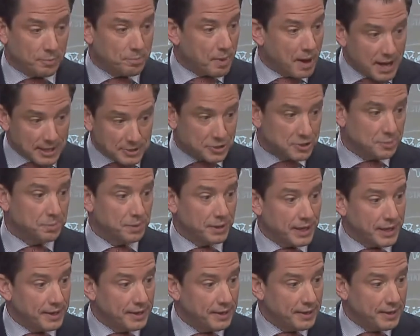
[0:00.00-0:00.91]

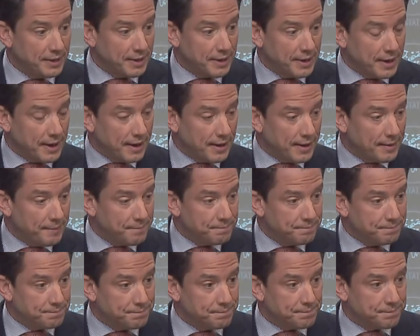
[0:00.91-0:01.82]
possibly
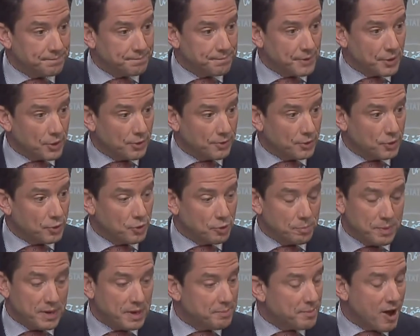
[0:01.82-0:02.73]

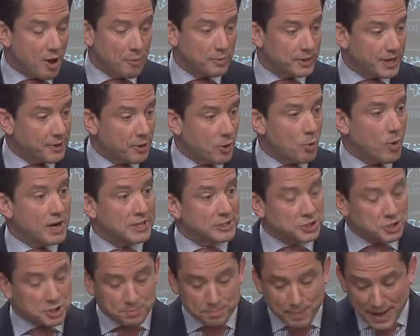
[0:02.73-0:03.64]
could be involved, but I don't want
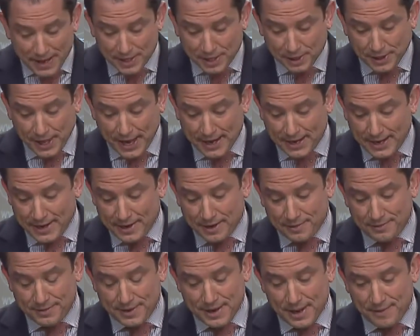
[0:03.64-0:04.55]
to speculate.
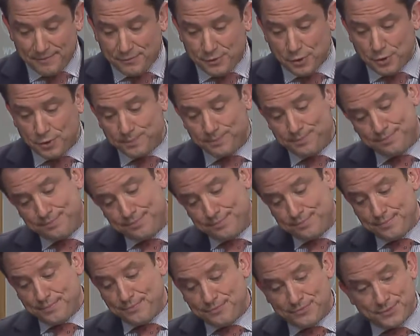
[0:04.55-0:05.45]
And then
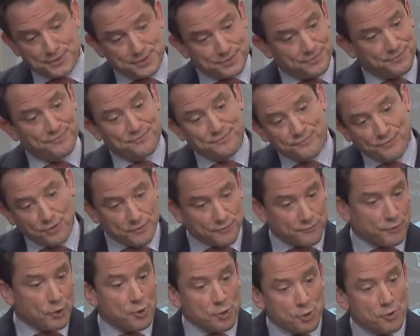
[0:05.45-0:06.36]
for
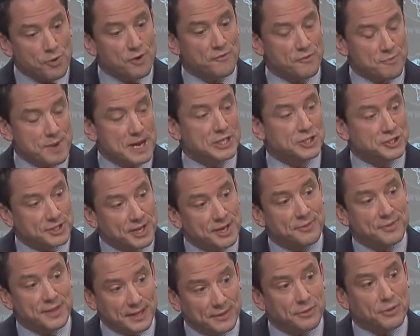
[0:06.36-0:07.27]
further information,
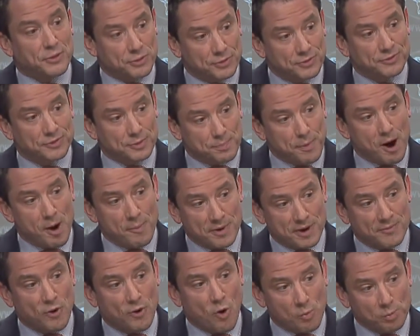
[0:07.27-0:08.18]
I think
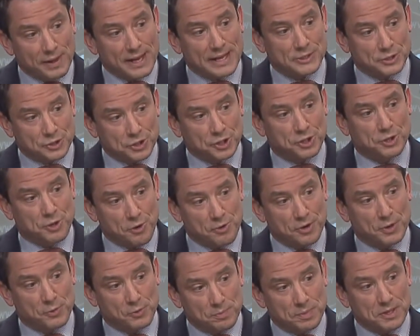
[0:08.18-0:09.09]
Department of Homeland
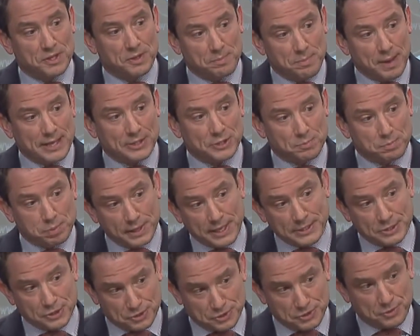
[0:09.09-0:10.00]
Security would be the best
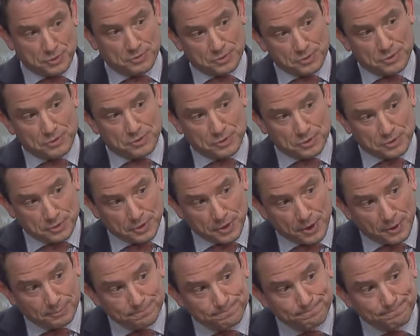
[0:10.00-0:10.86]
place to go.